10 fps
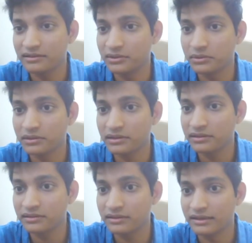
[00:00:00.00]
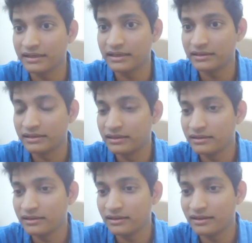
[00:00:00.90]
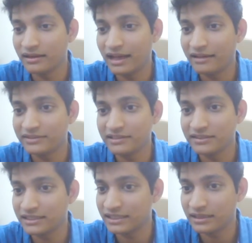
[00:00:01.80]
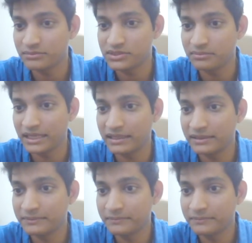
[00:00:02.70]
don't really have anyone that comes to mind.